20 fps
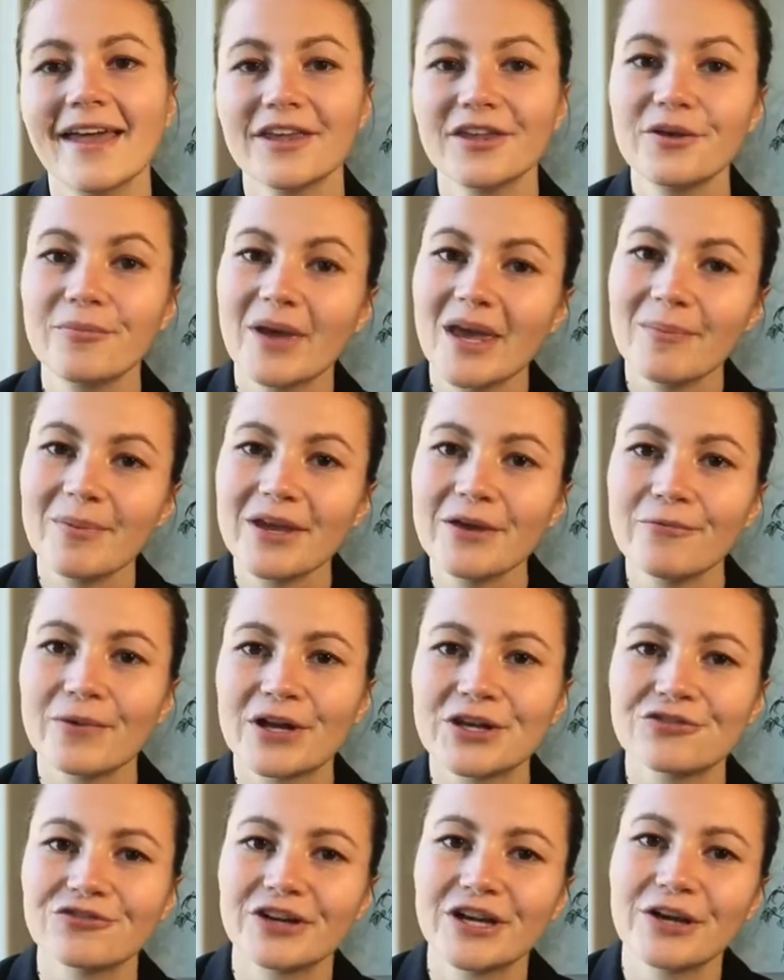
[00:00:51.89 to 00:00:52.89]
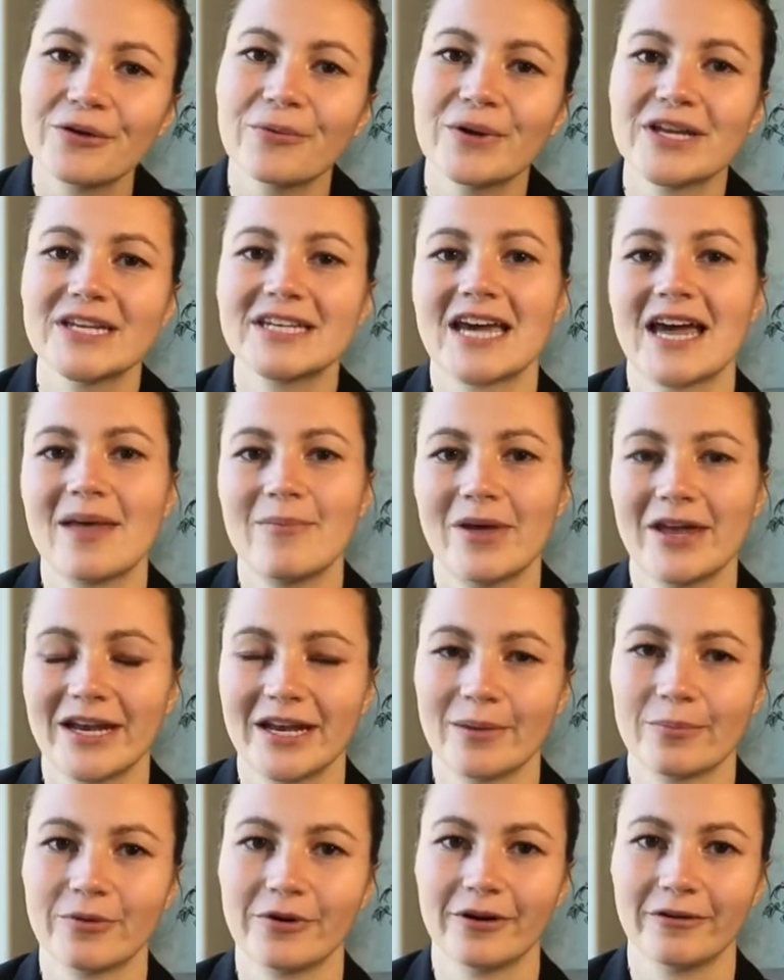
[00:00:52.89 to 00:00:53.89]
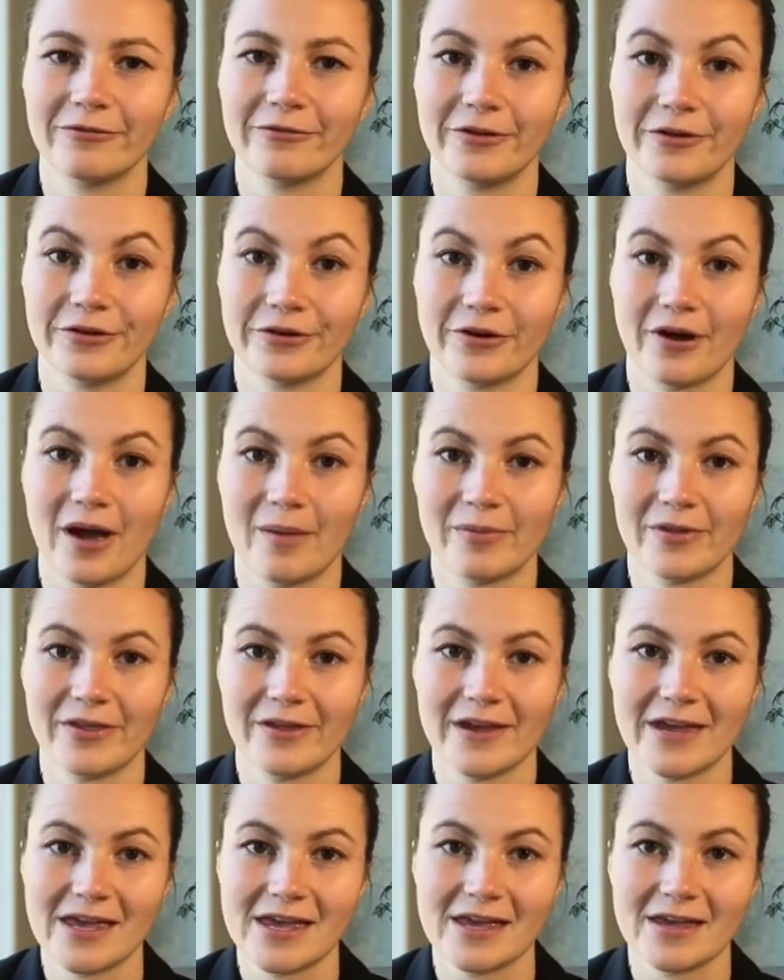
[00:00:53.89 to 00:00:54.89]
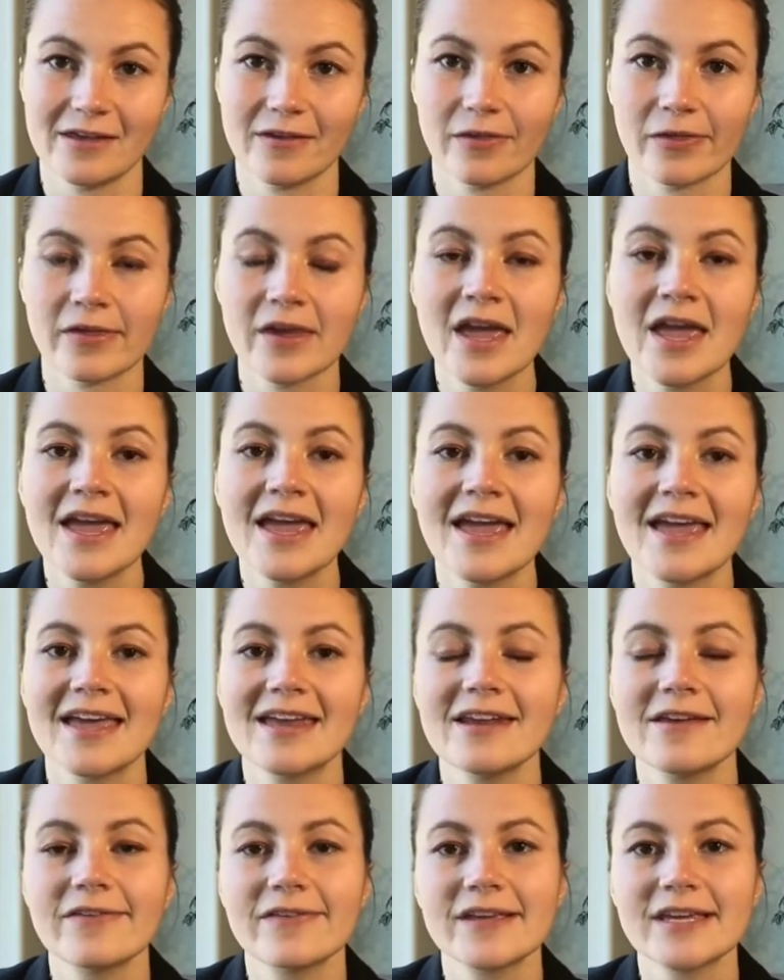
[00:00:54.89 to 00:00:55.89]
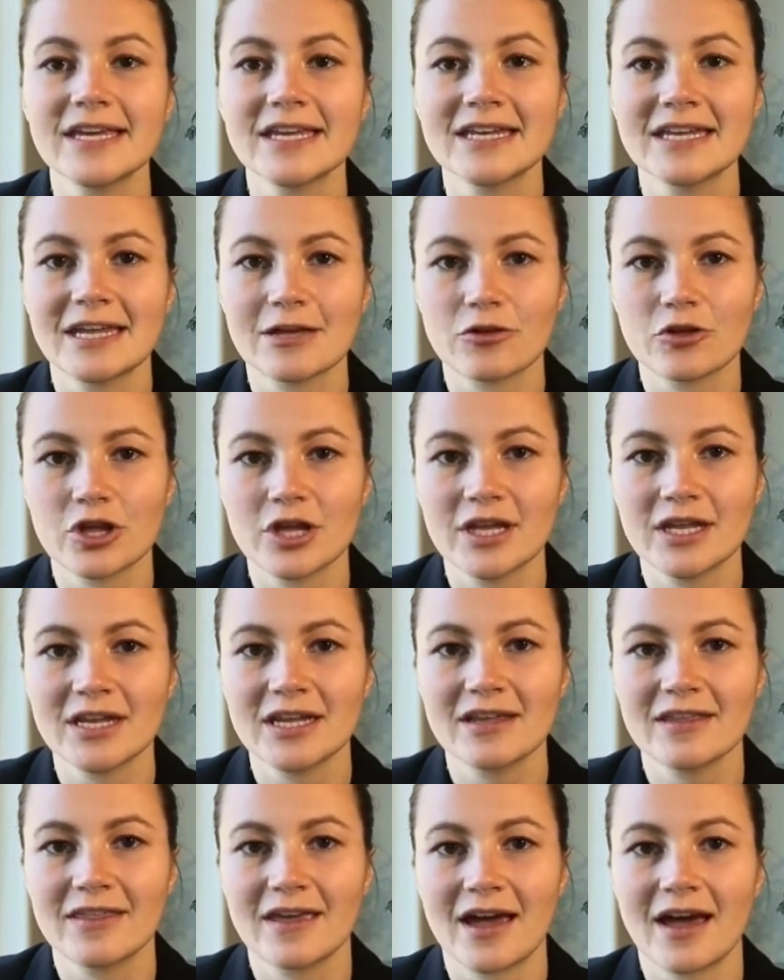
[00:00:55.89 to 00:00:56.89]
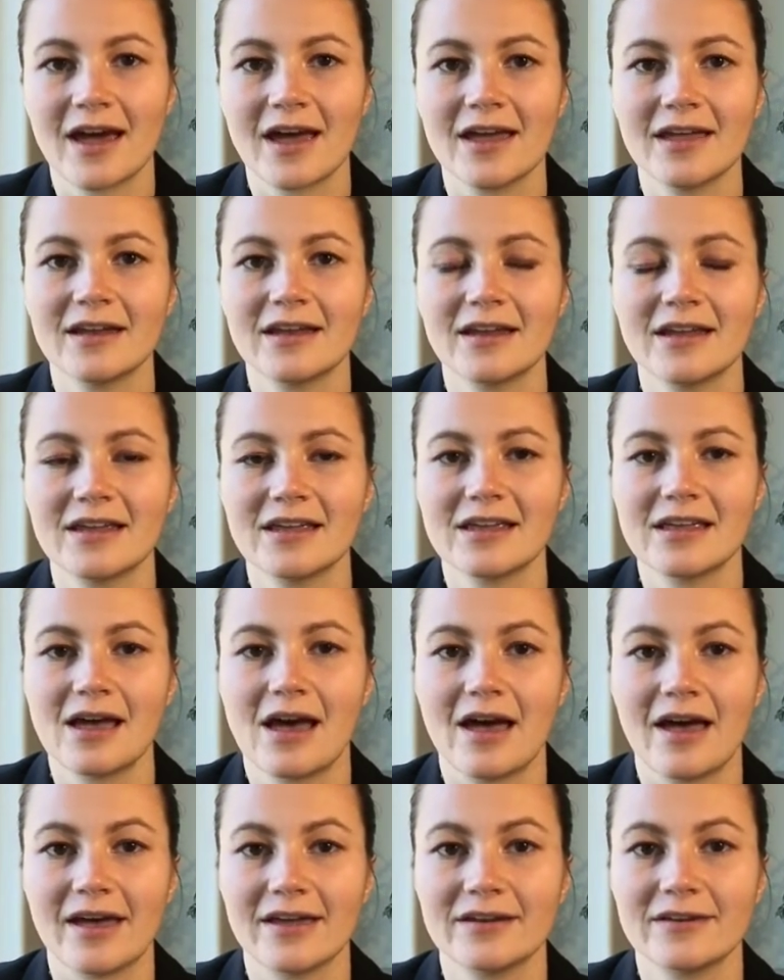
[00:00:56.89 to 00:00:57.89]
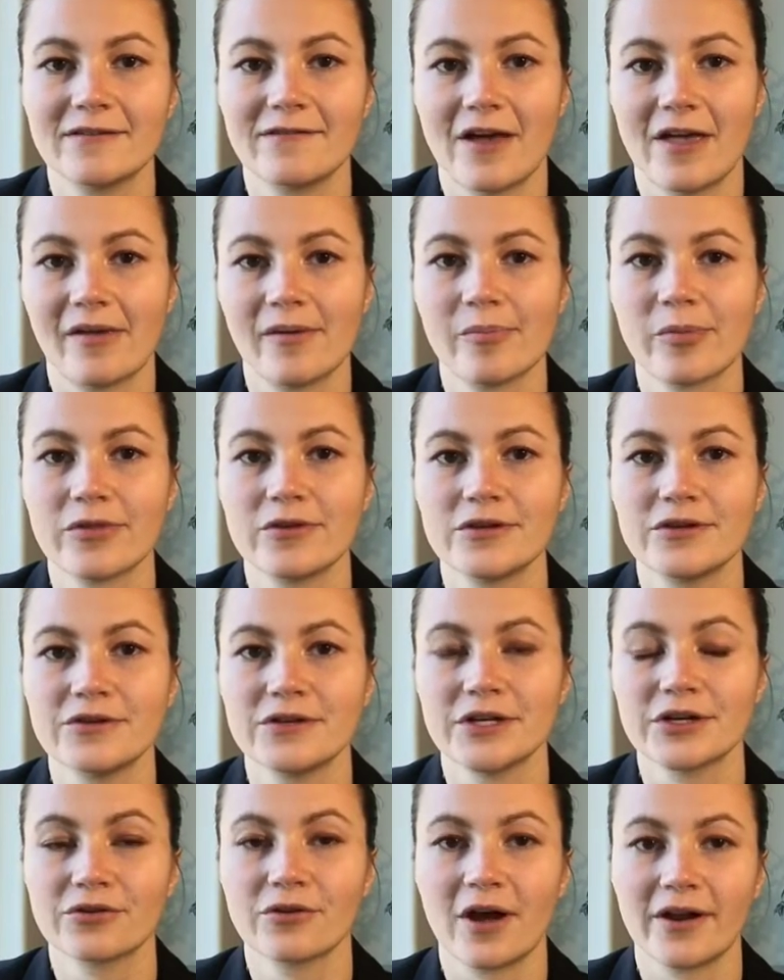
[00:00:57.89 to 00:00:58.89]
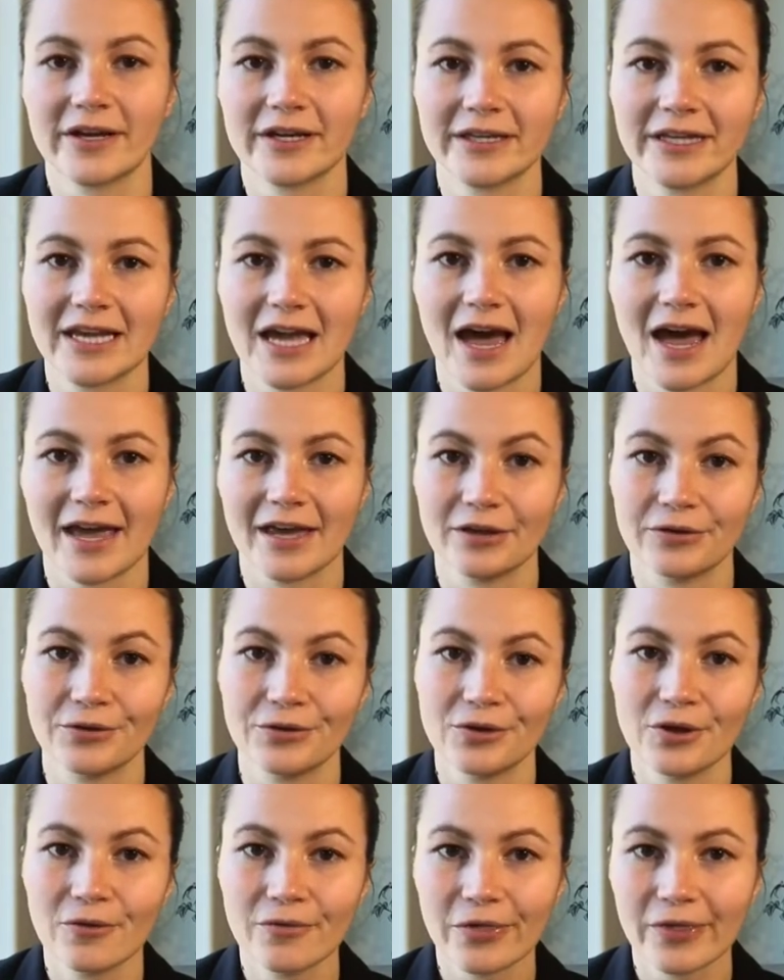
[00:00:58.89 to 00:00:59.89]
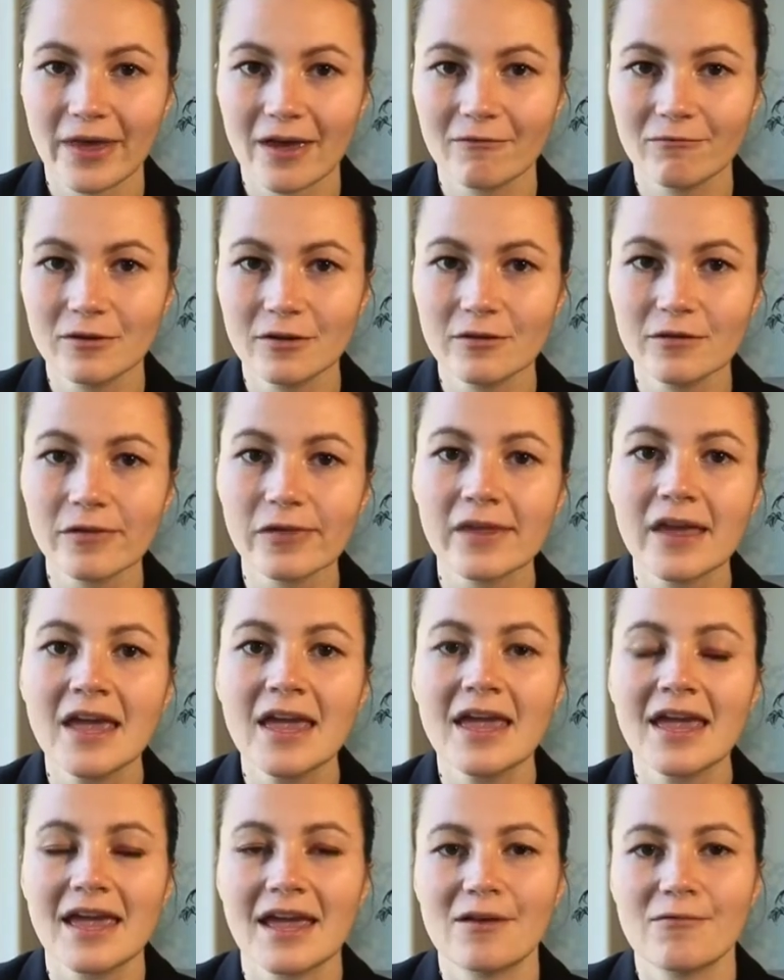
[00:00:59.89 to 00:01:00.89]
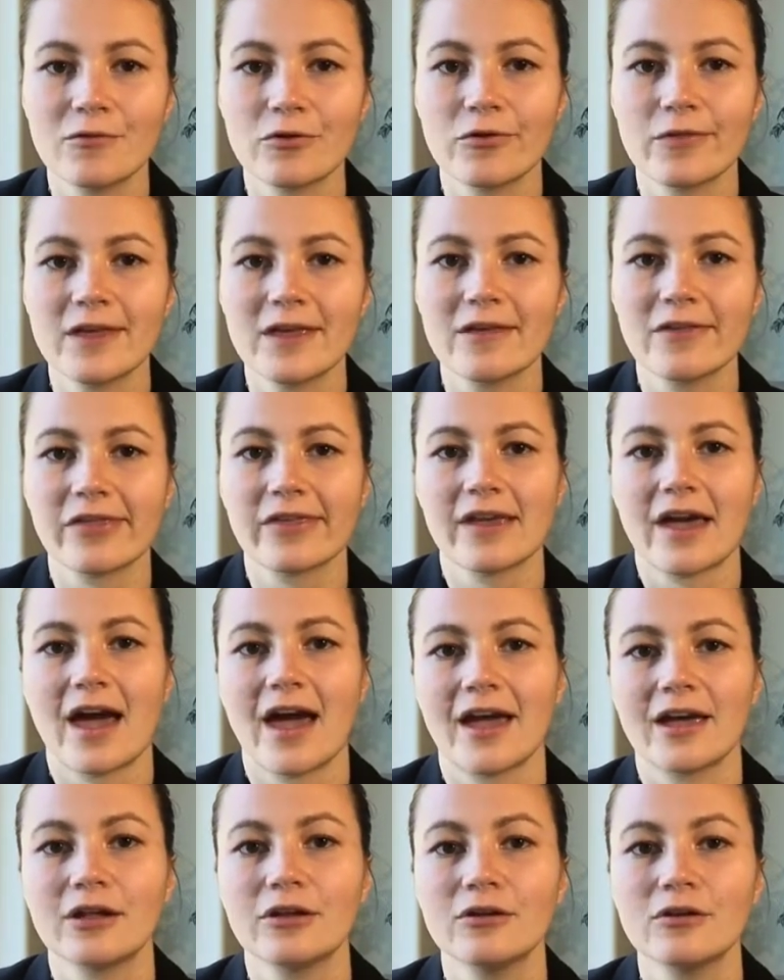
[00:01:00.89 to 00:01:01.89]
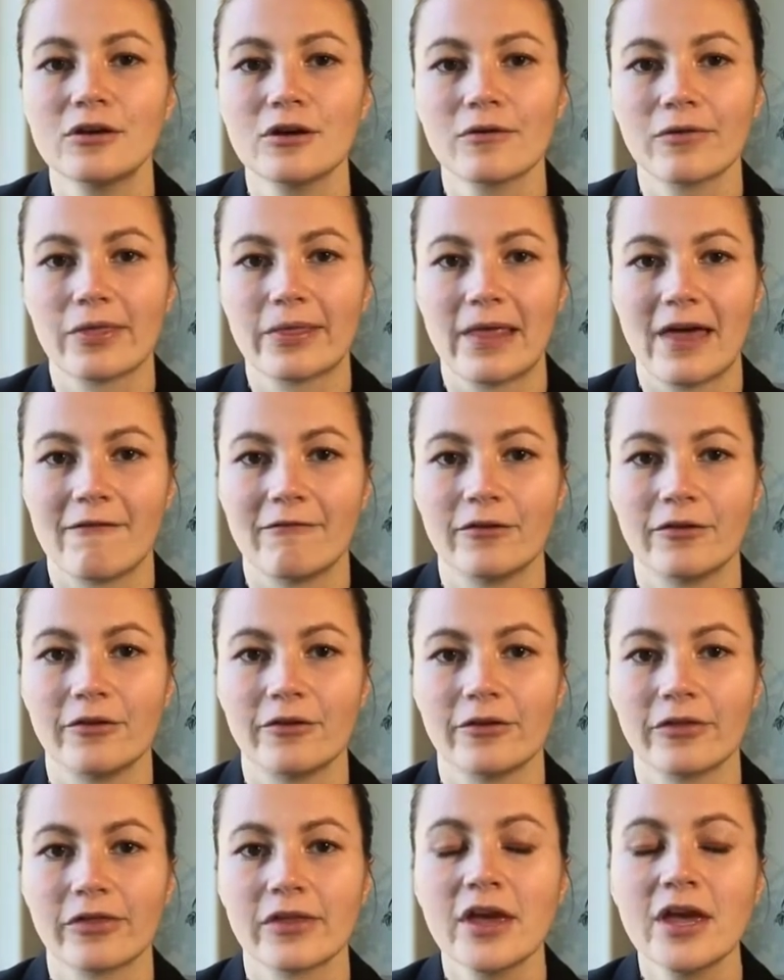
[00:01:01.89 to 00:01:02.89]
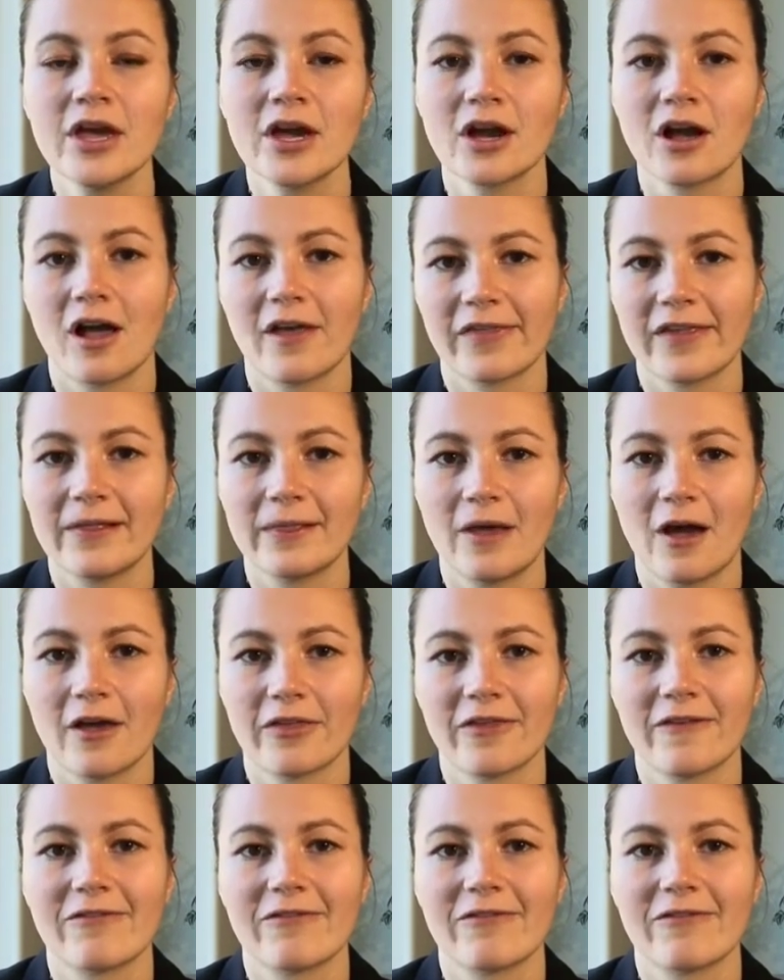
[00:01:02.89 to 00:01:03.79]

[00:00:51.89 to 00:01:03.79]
You may be wondering what diabetic peripheral neuropathy is. It is a condition that develops due to chronically high glucose levels, in which these high glucose levels cause a loss of